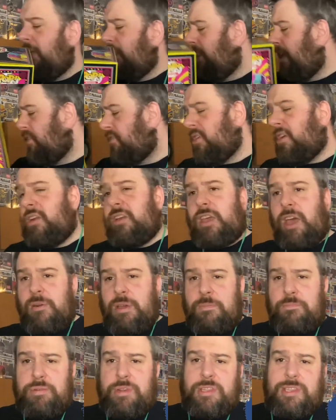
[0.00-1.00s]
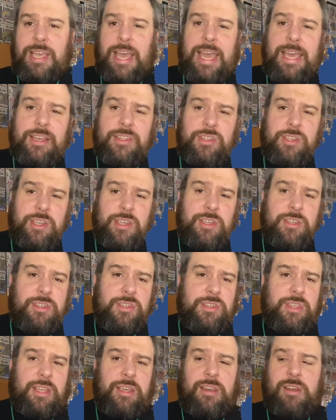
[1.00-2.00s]
These are going to go in
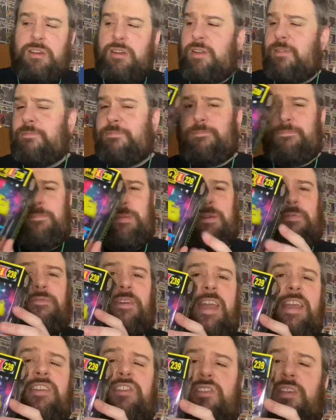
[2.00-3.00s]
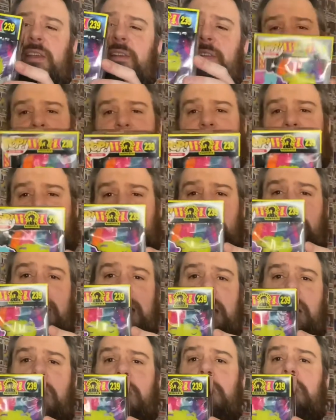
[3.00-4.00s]
protectors. They're going to be facing this
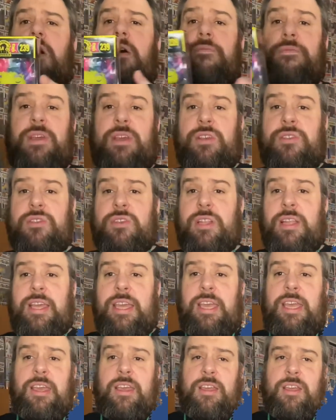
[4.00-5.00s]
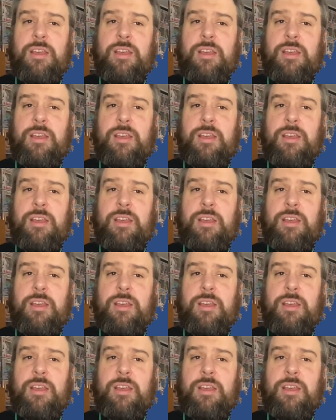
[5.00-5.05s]
way on, obviously.